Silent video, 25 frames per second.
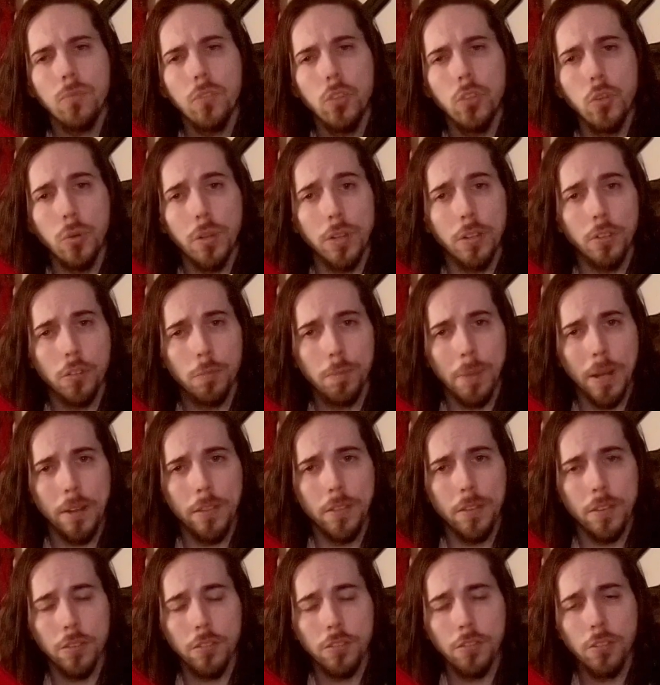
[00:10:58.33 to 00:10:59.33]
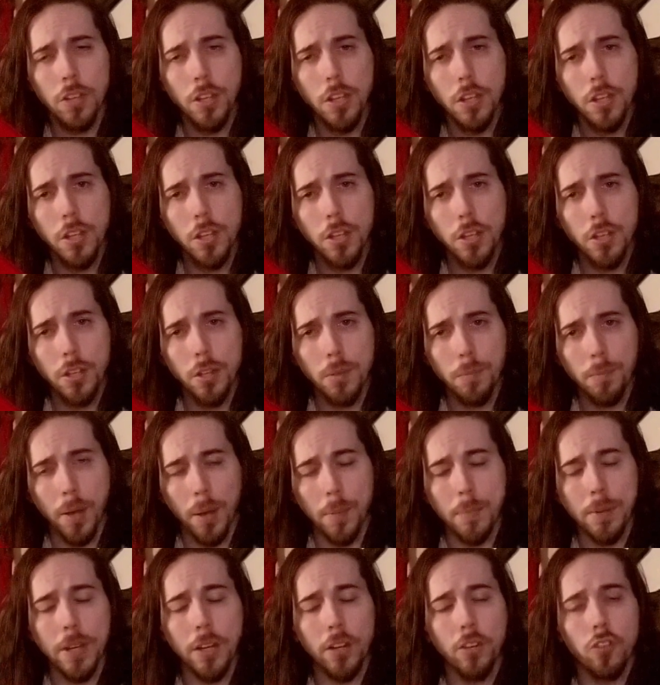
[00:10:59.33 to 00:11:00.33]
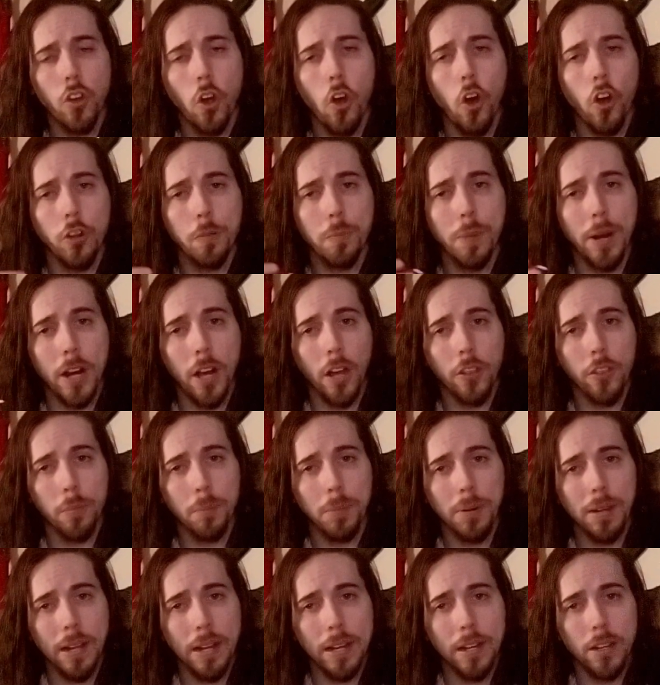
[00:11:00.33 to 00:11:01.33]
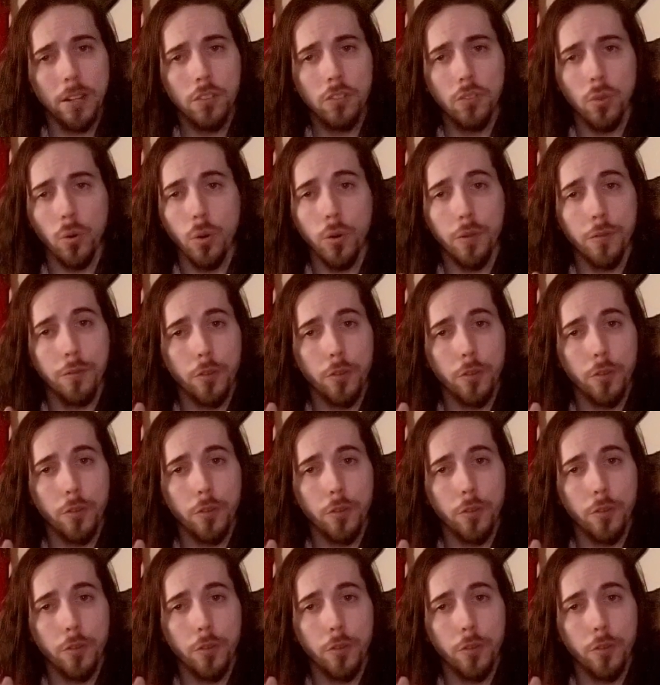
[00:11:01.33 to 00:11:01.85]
You can spend this by being taught by other players or